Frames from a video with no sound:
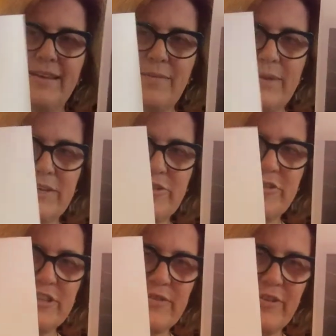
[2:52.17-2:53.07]
a picture
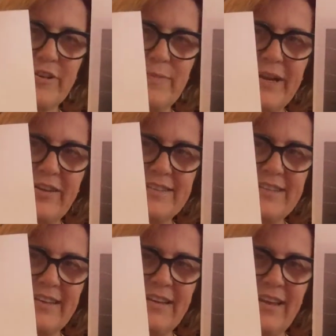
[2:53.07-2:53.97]
just for
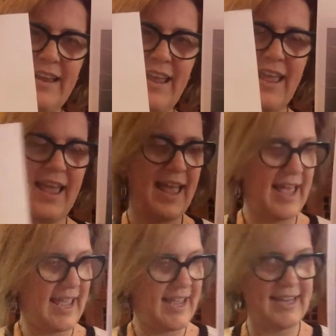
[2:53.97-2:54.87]
comparison.
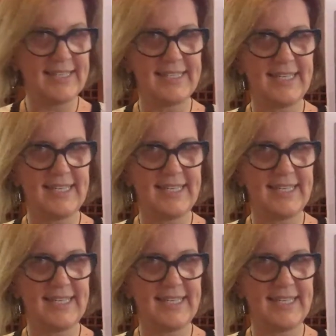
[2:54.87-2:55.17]
And